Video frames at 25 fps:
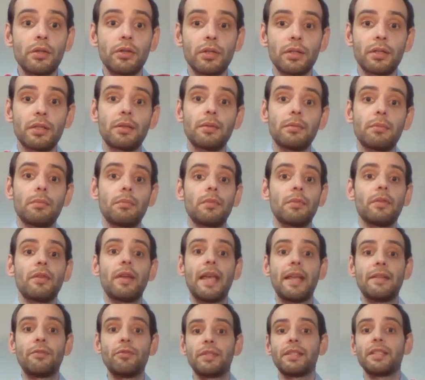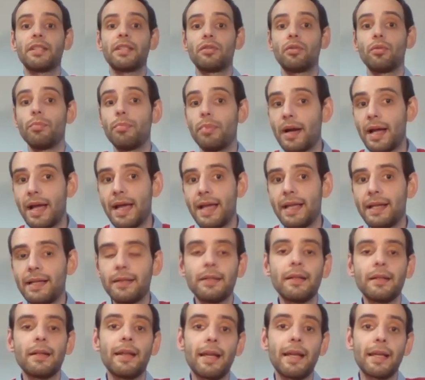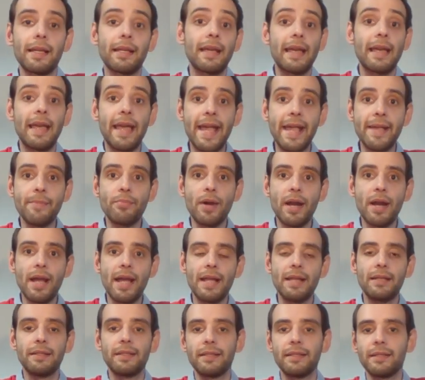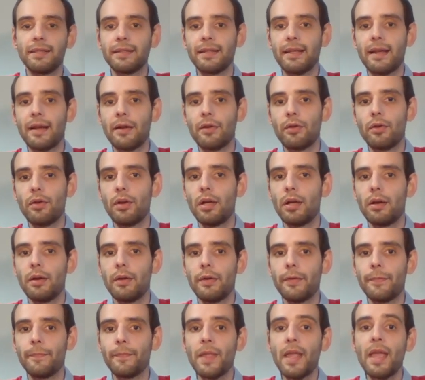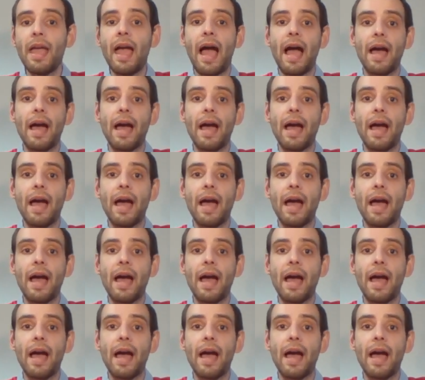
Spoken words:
just address it to Brian, like, hey Brian, this is Karol.